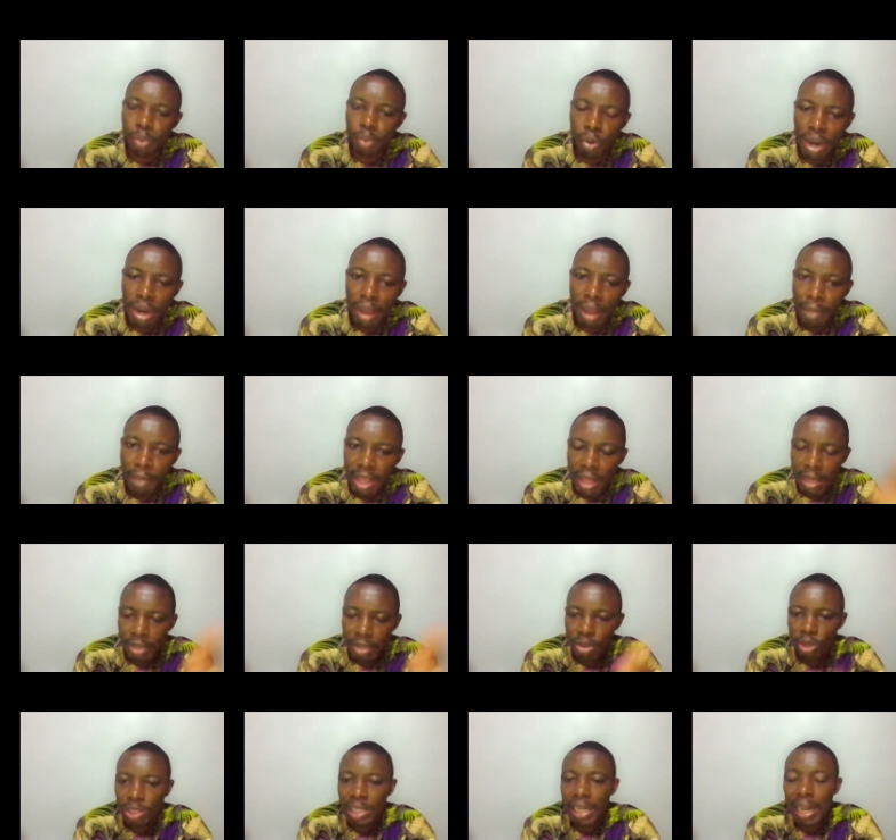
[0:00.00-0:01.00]
program,
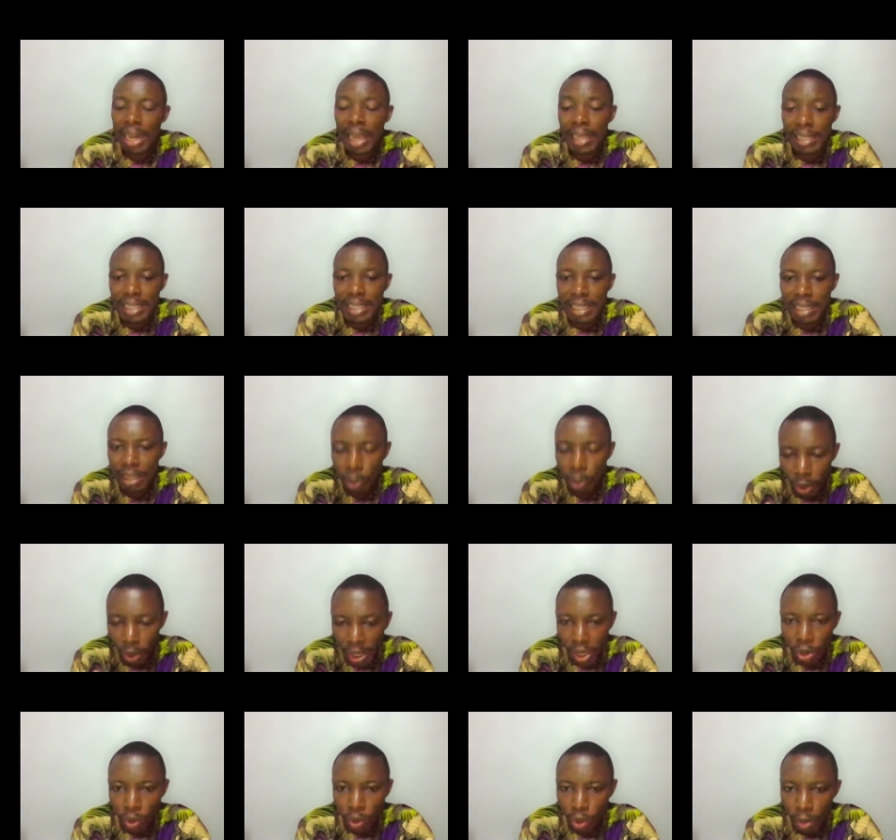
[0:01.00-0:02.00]
just like the
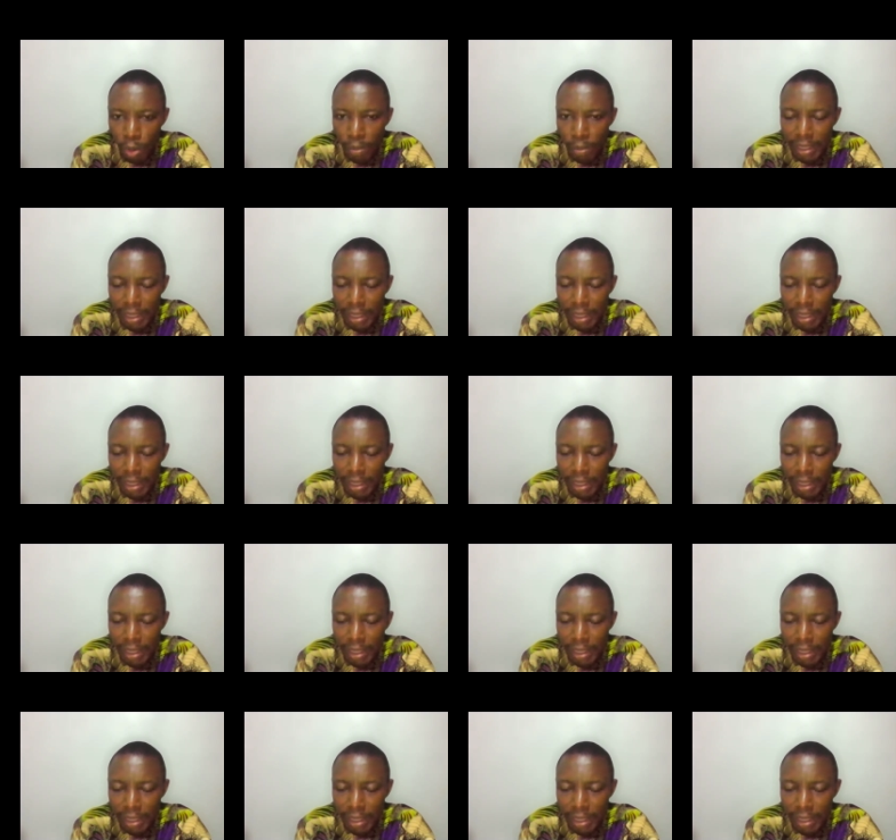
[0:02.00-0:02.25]
curriculum